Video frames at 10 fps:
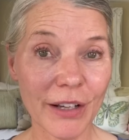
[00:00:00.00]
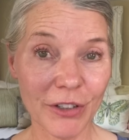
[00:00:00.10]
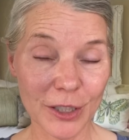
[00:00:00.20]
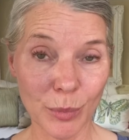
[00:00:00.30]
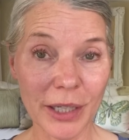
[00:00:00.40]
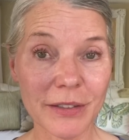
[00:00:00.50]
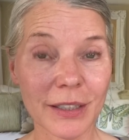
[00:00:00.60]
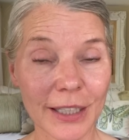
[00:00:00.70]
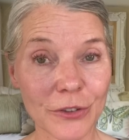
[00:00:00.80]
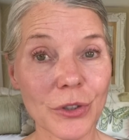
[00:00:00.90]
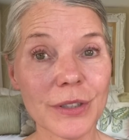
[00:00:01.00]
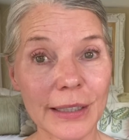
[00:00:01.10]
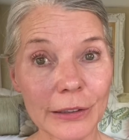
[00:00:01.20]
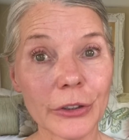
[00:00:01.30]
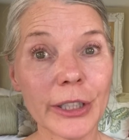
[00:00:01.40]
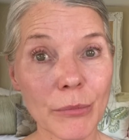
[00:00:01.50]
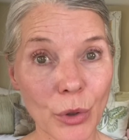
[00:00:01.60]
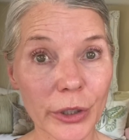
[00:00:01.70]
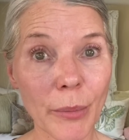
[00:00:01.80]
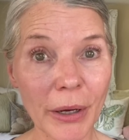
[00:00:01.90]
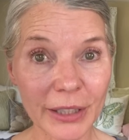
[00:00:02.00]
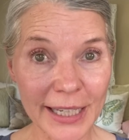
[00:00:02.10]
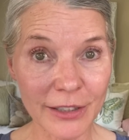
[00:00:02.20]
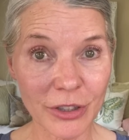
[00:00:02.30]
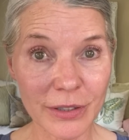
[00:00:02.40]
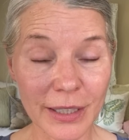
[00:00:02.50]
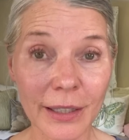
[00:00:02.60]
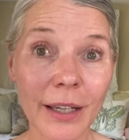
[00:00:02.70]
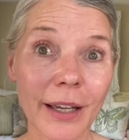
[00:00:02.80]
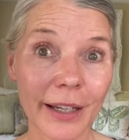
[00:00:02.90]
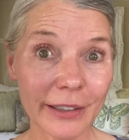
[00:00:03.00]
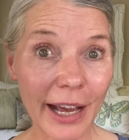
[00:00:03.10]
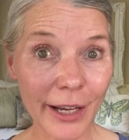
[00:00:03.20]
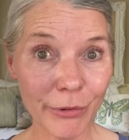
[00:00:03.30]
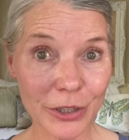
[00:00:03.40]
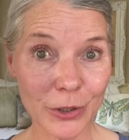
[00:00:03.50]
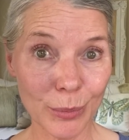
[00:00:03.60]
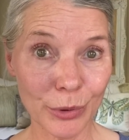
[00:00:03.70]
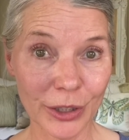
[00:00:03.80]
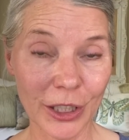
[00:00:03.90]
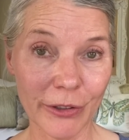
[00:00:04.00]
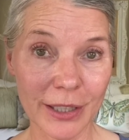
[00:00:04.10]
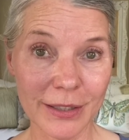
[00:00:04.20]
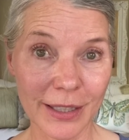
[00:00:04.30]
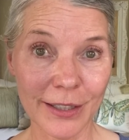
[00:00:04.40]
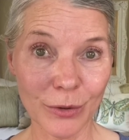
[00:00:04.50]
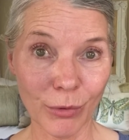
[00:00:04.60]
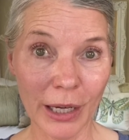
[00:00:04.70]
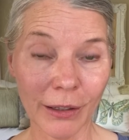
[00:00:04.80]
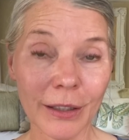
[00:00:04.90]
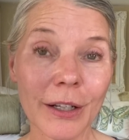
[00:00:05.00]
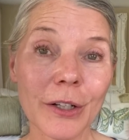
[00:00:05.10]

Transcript: expressed an interest in learning more about Agency, and I was super curious as well.